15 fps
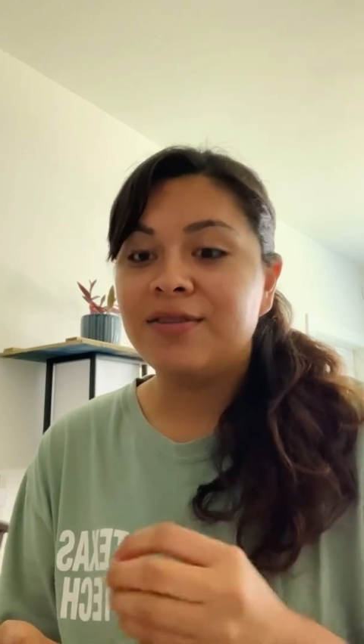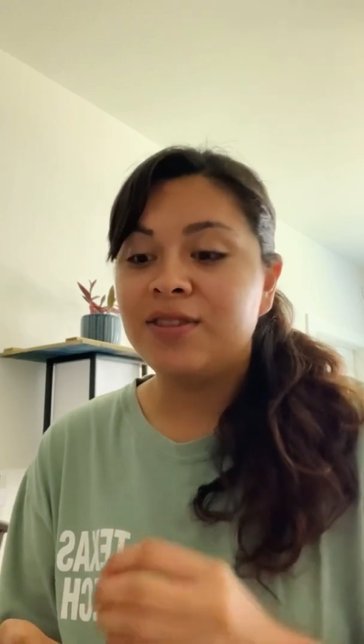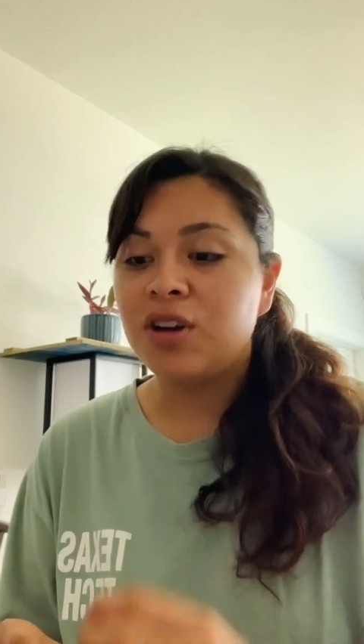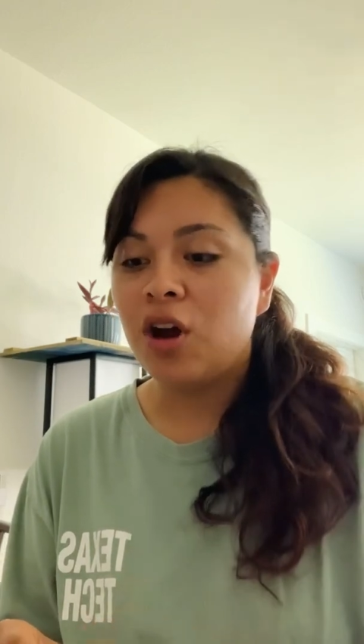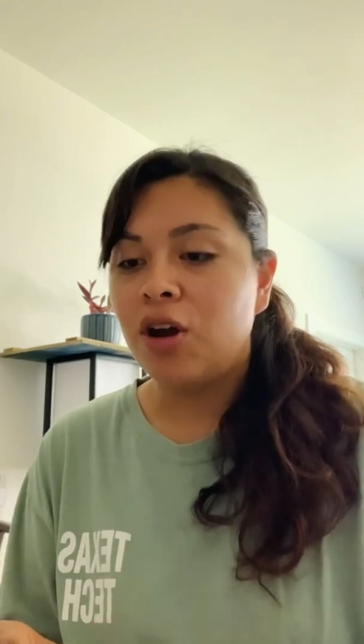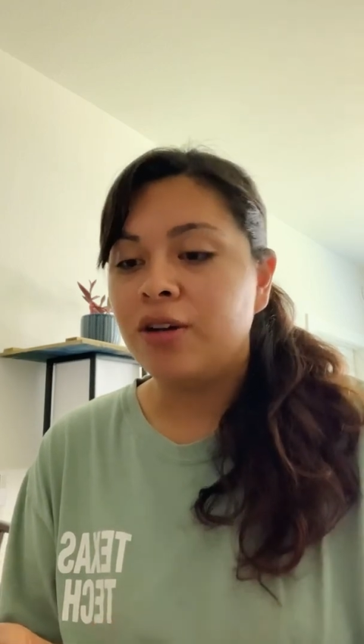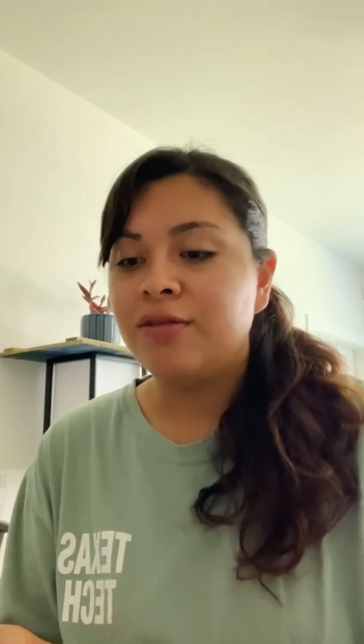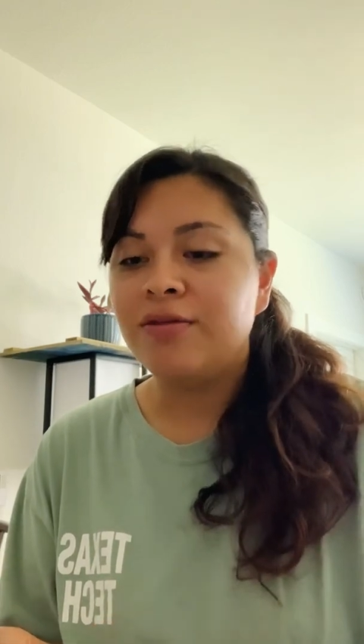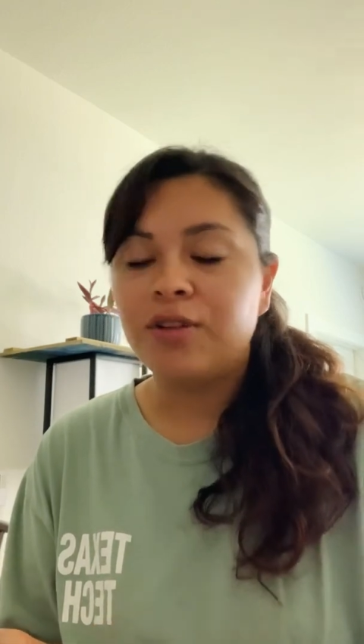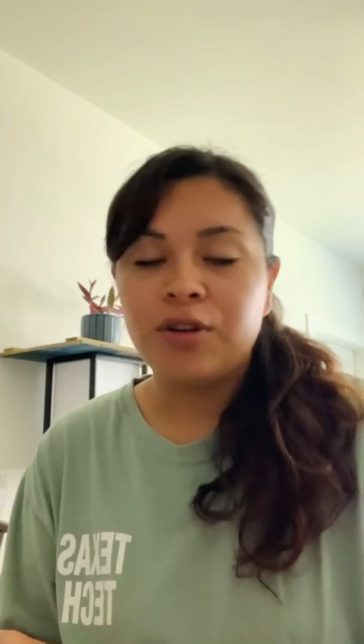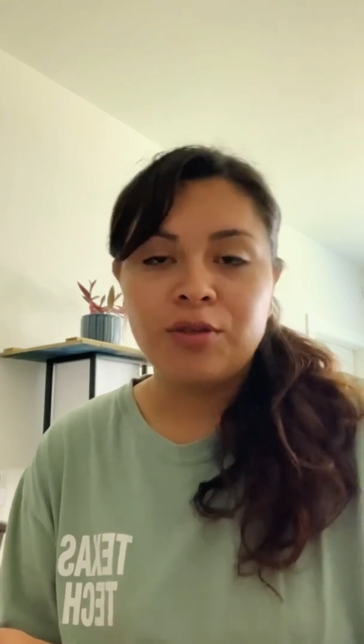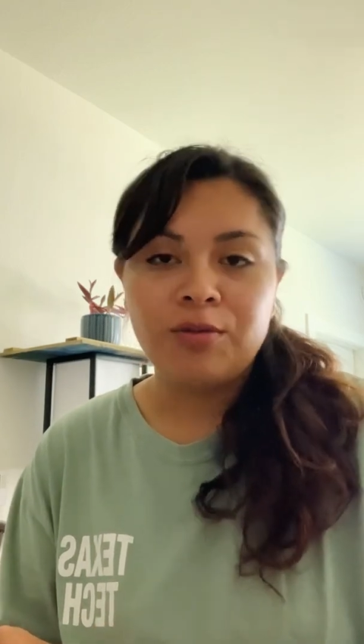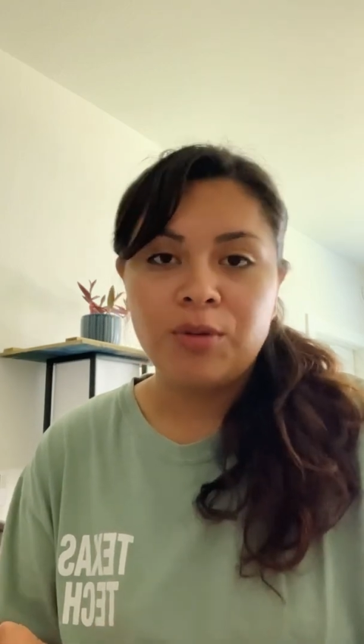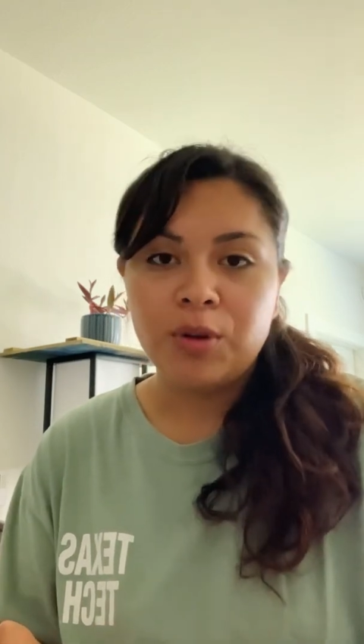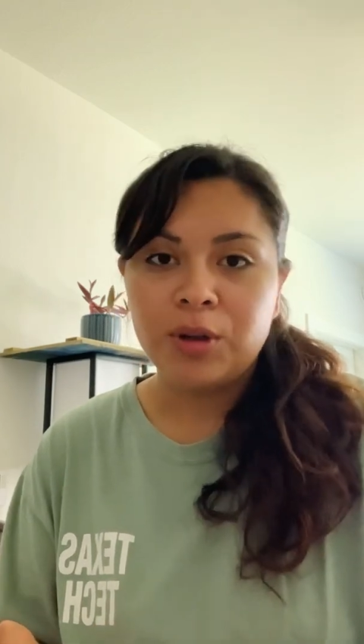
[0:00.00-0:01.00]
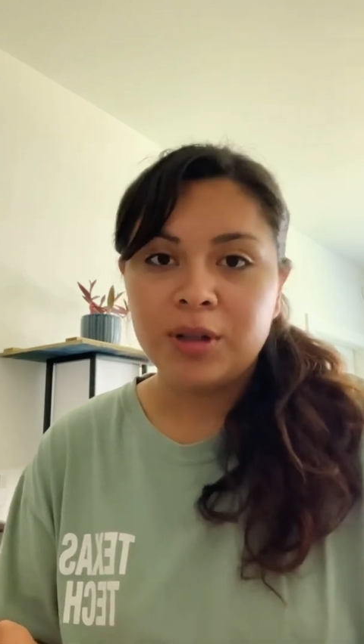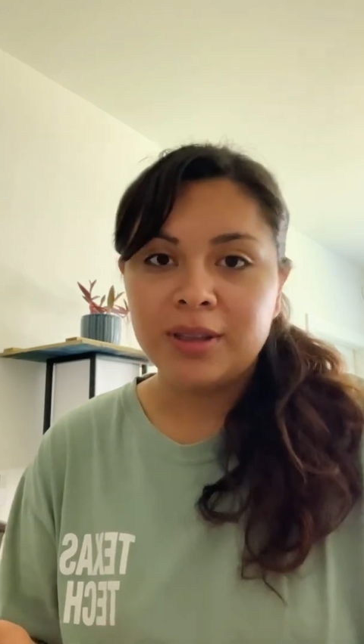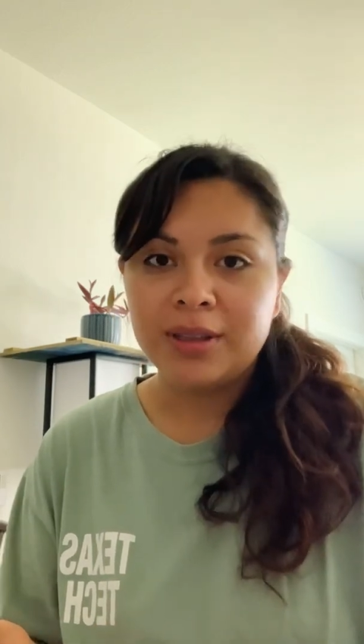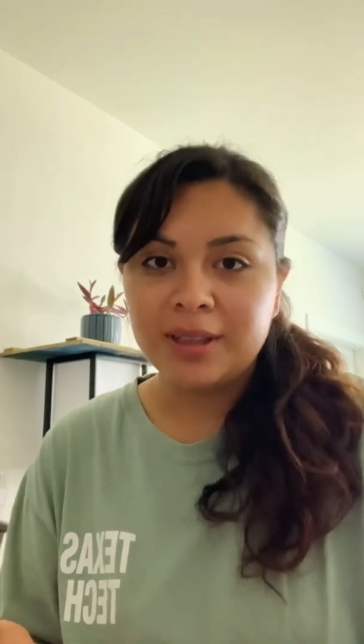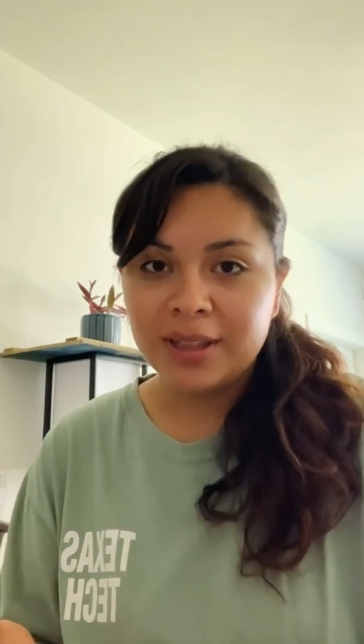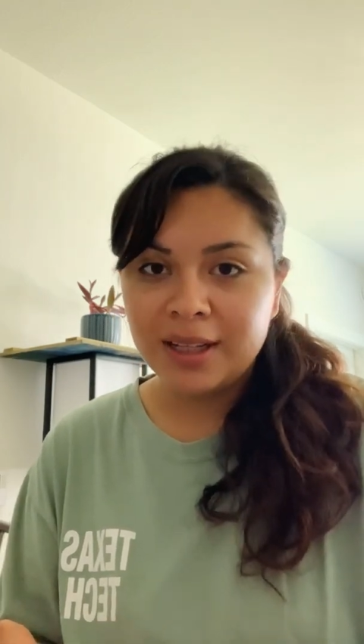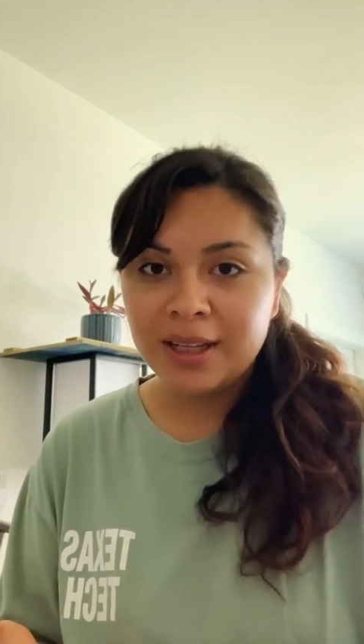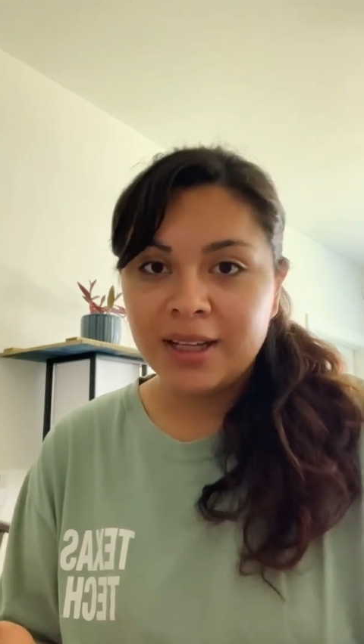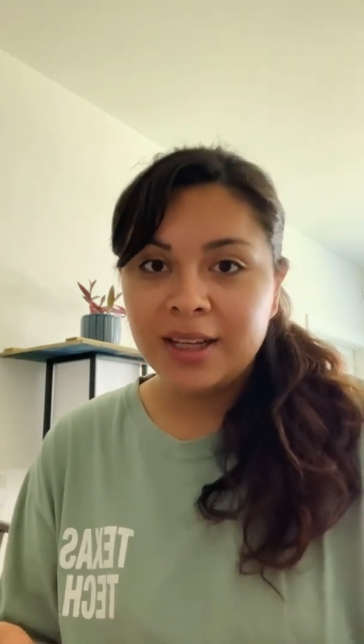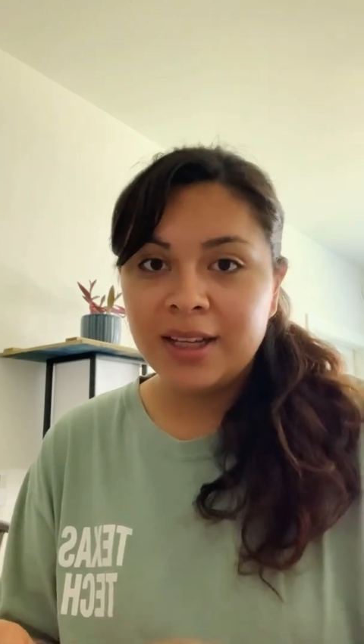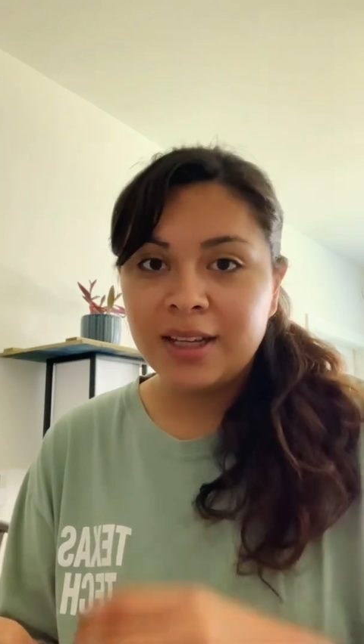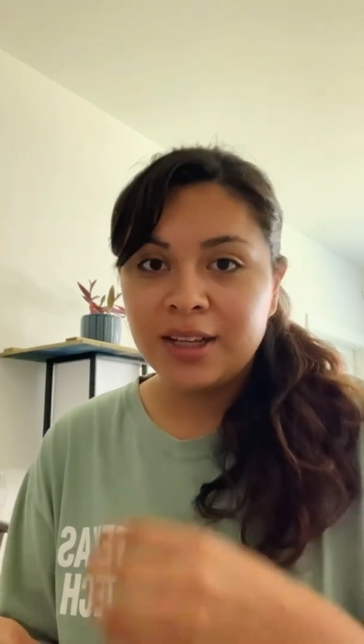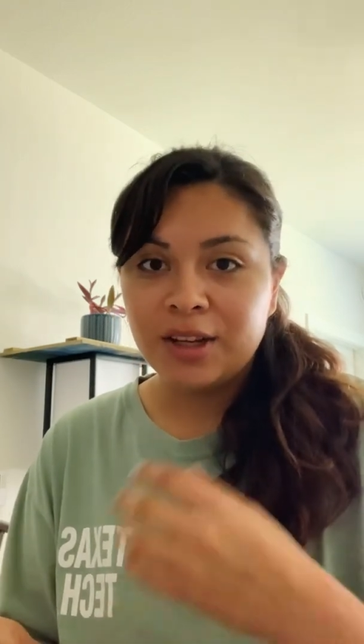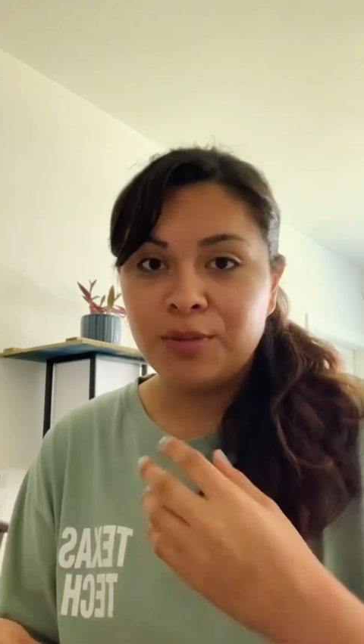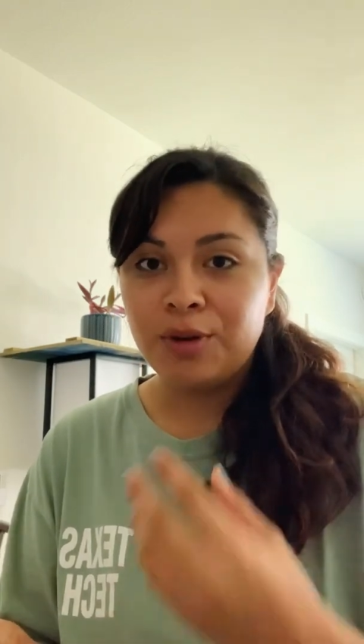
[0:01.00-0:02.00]
nonverbal
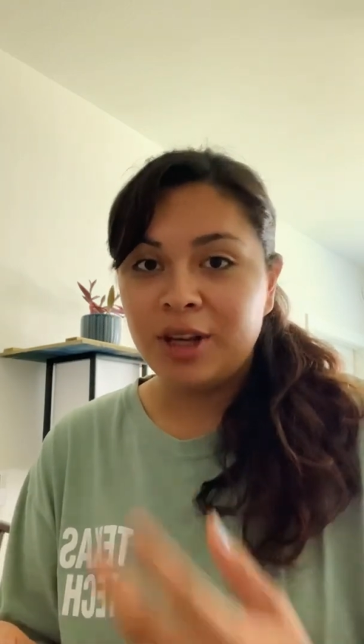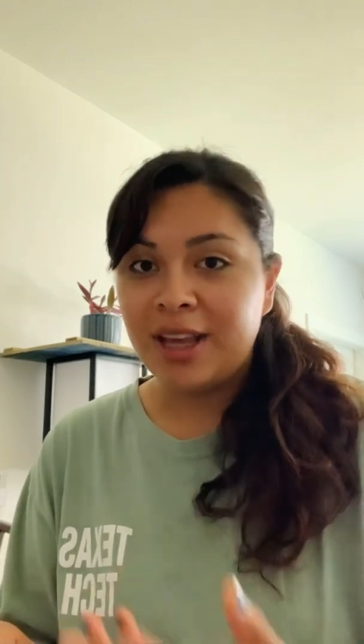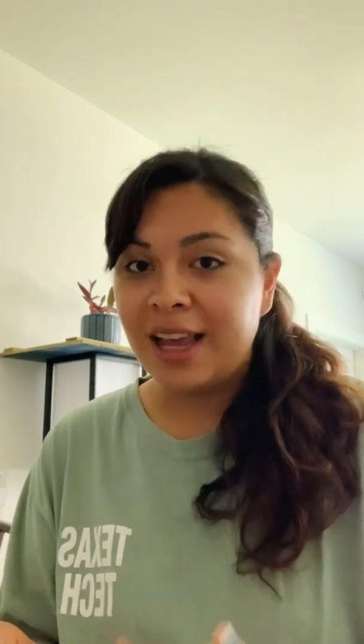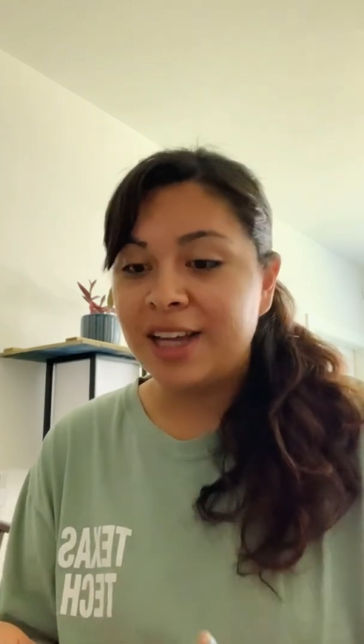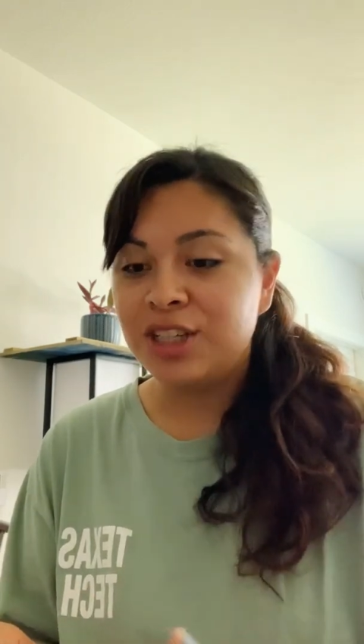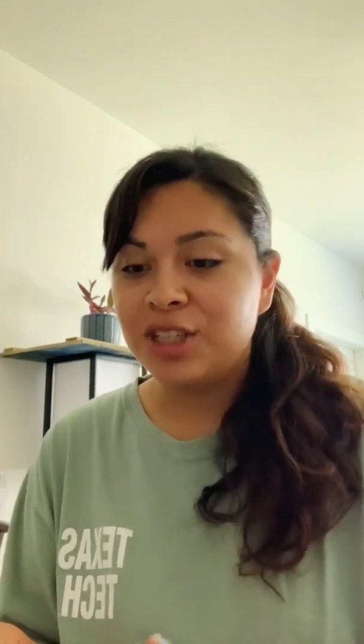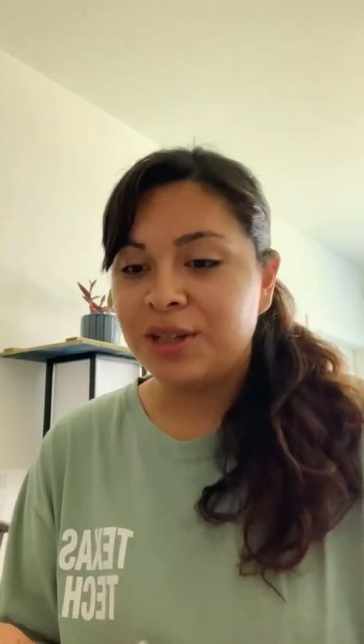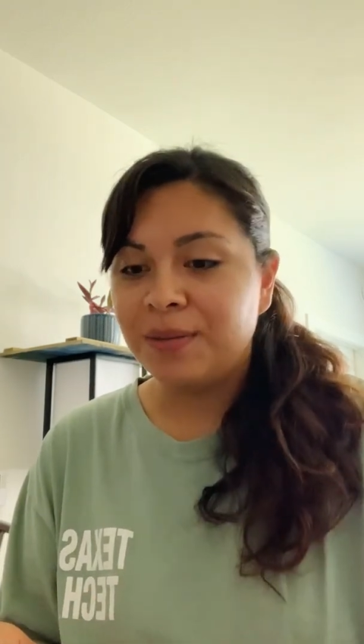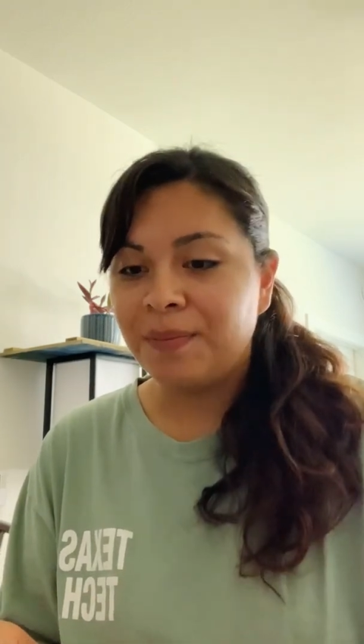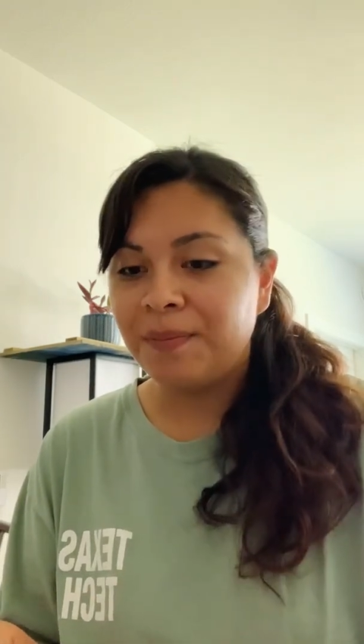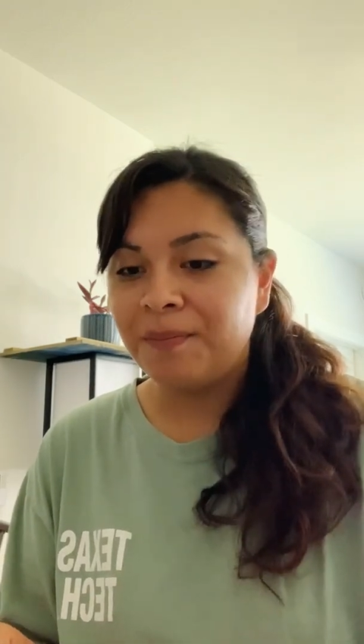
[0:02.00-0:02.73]
communication.